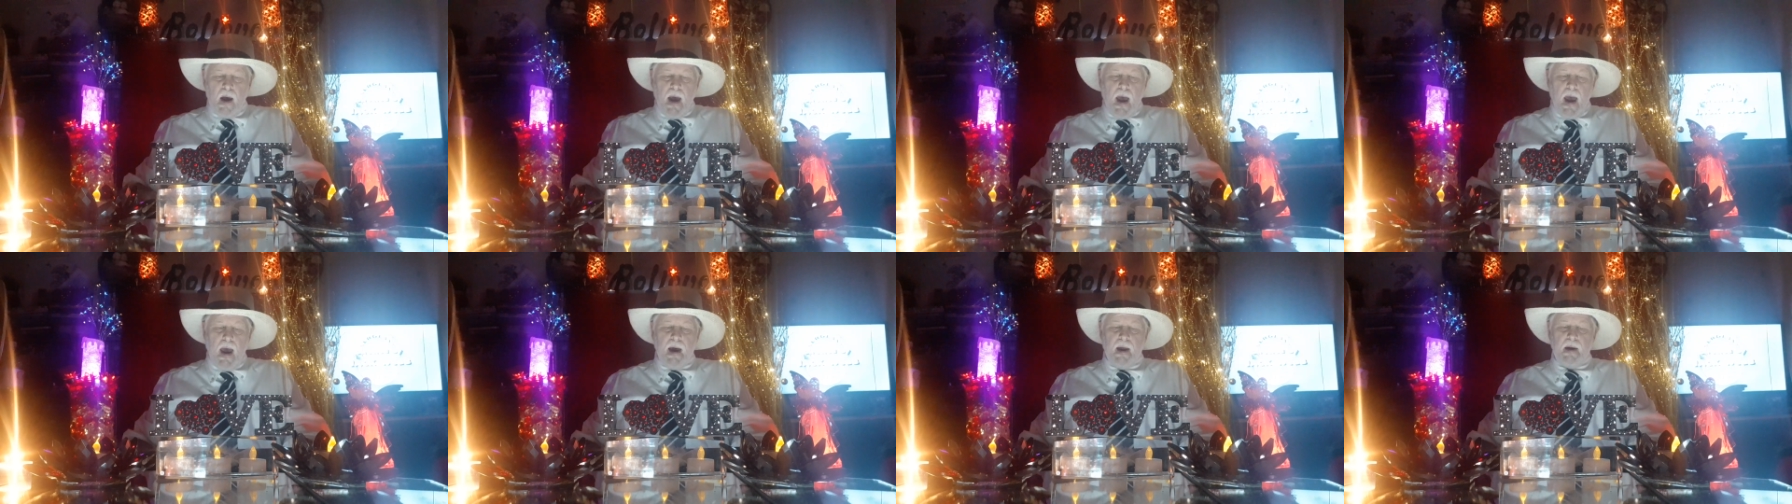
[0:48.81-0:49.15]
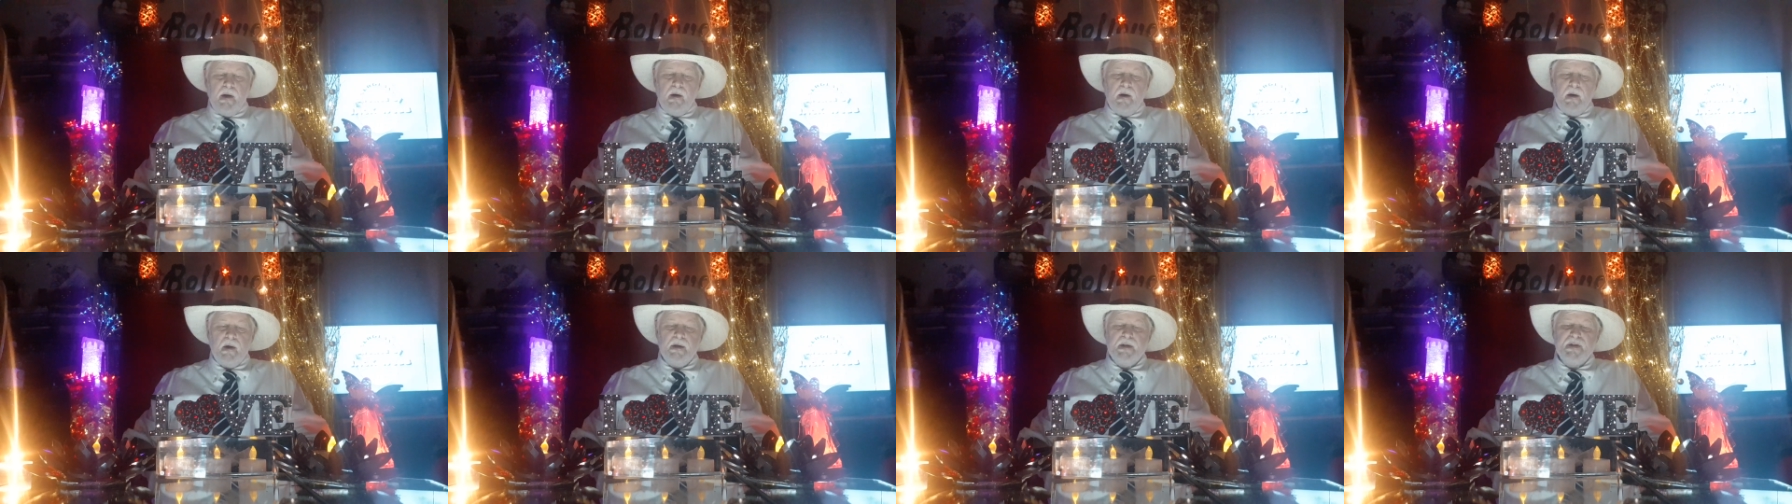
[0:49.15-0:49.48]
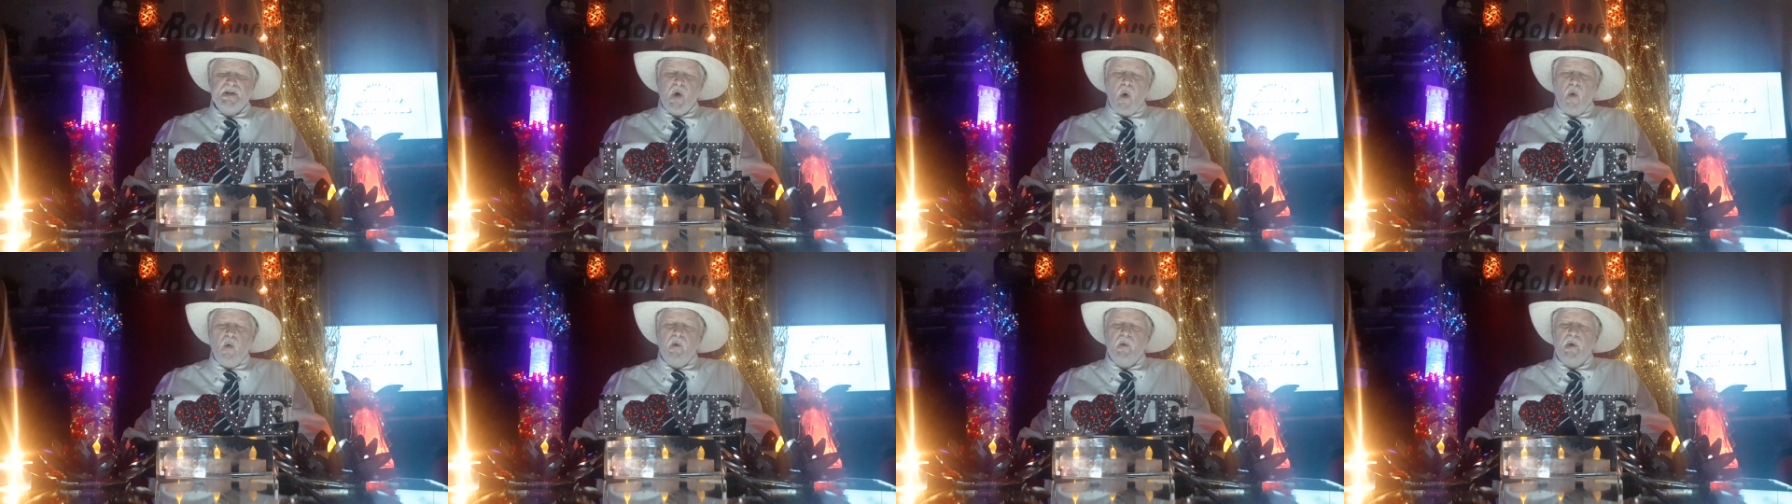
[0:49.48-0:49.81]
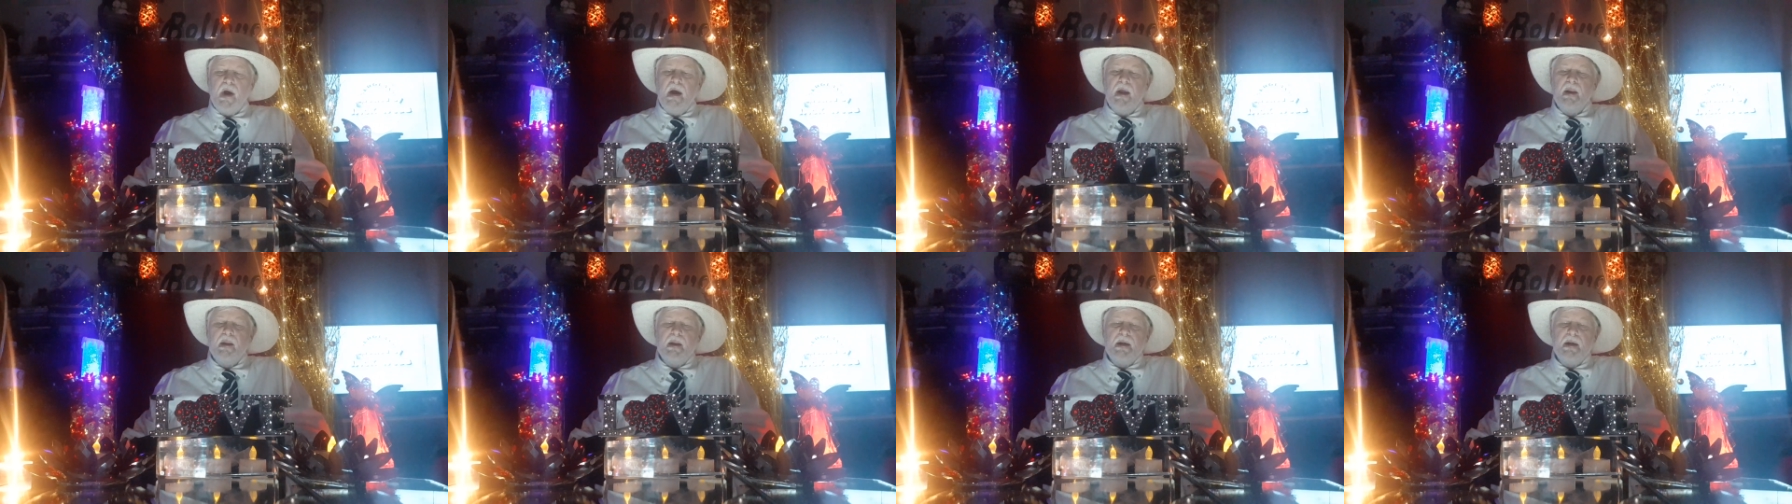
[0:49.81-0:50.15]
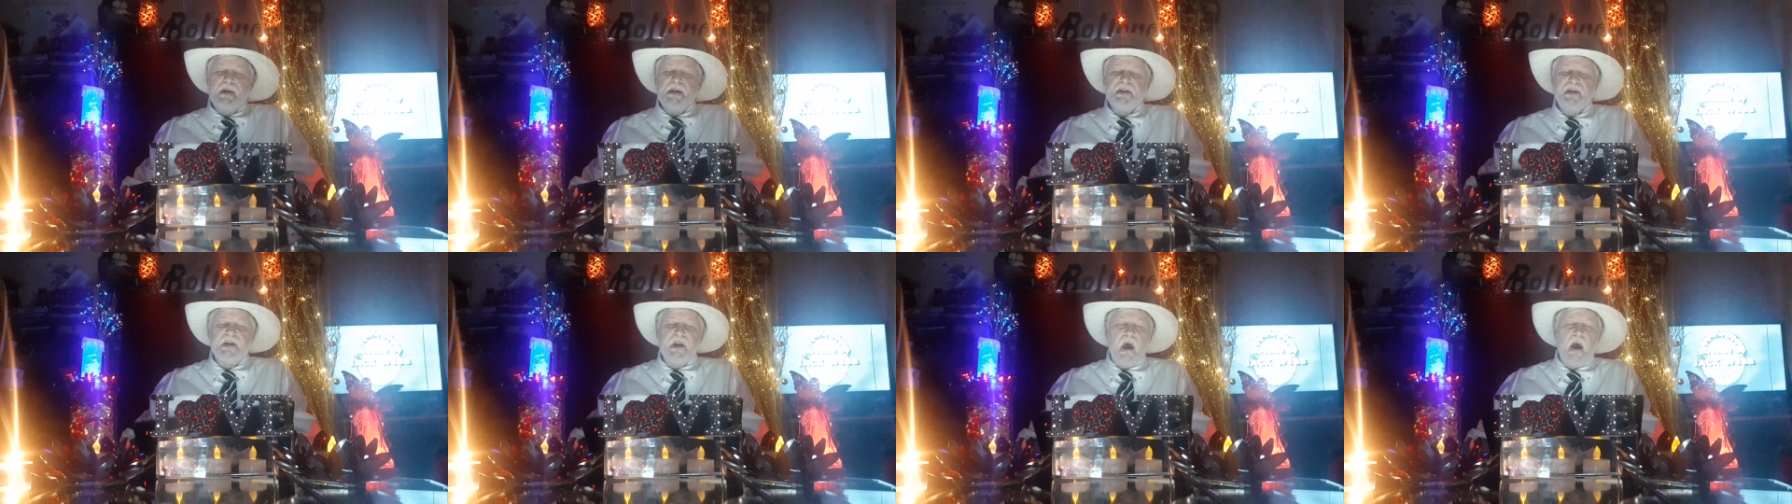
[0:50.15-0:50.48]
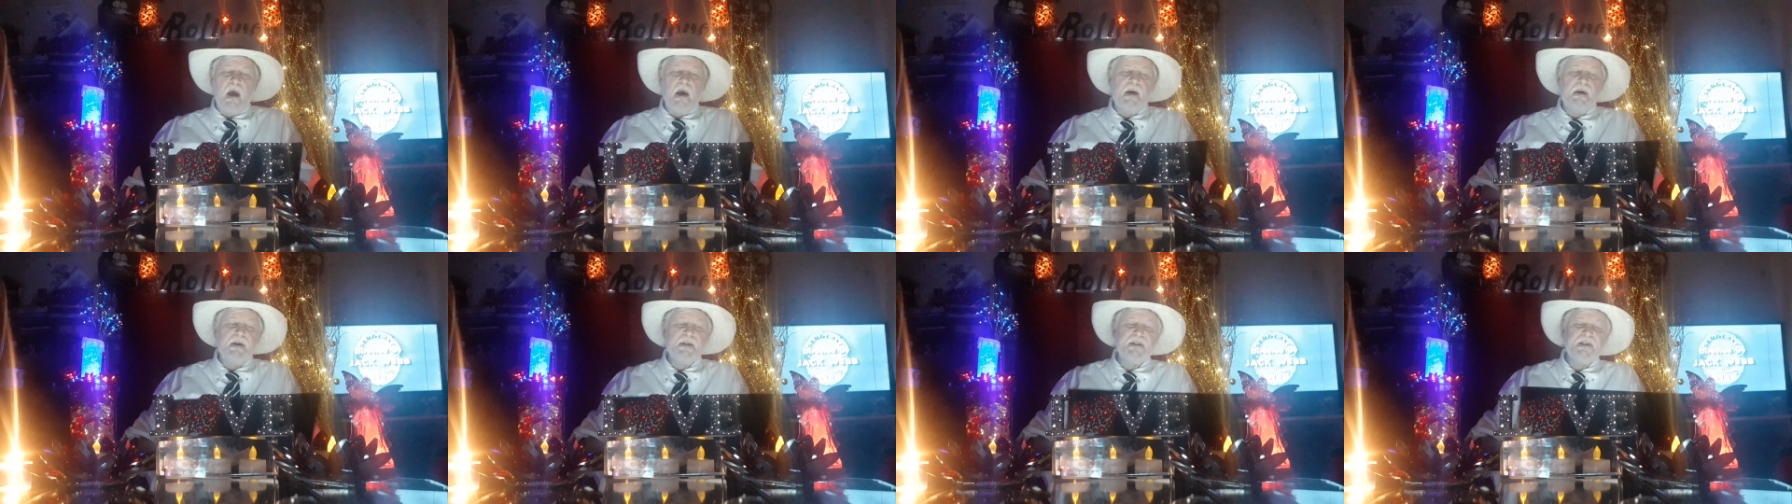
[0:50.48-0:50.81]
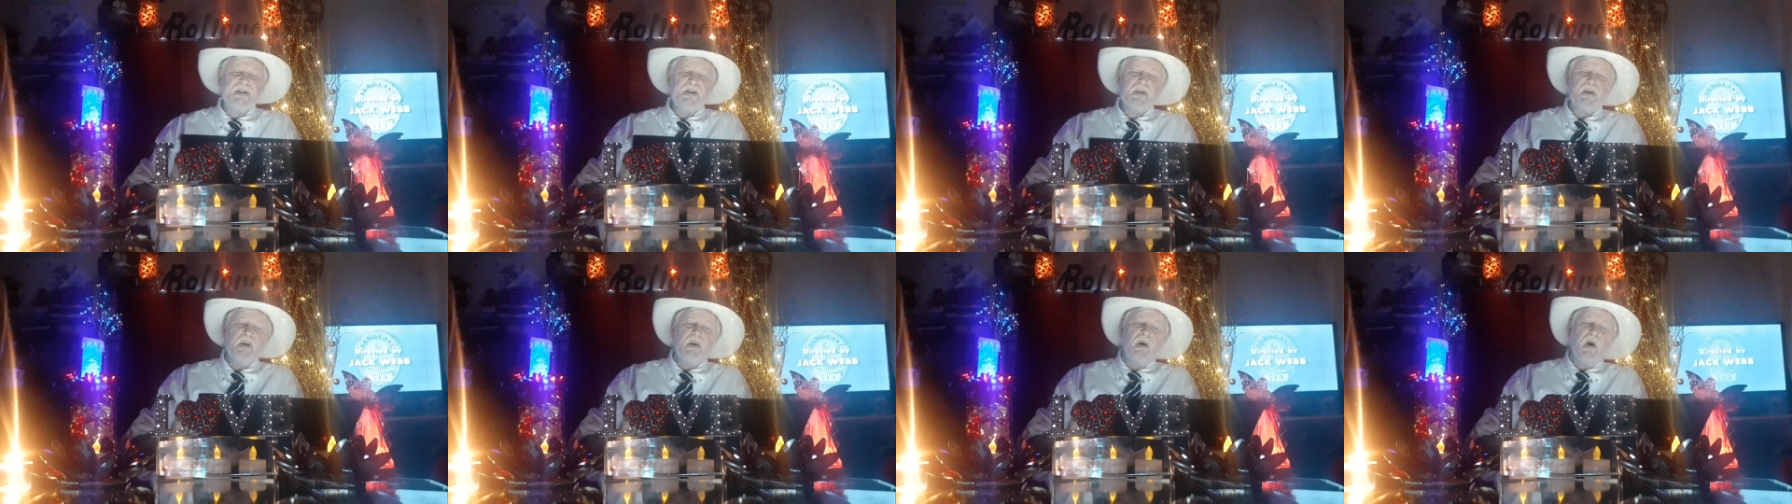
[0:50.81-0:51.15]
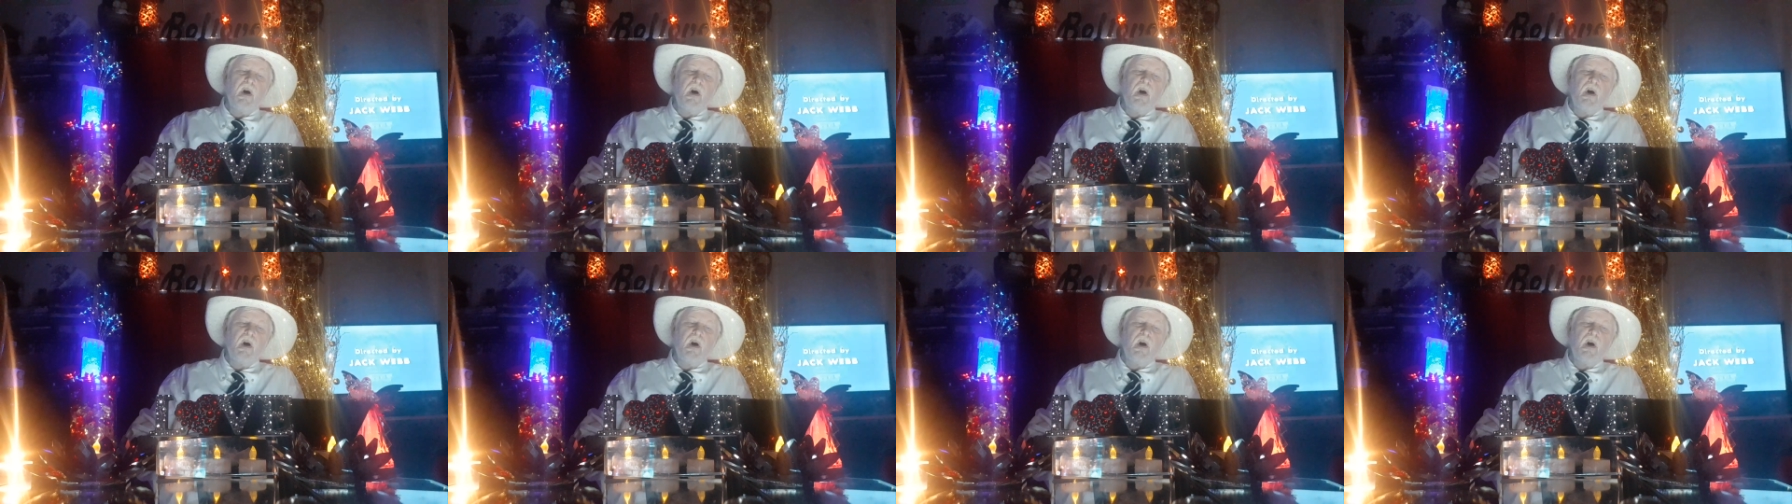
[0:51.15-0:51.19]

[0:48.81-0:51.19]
And so in these days,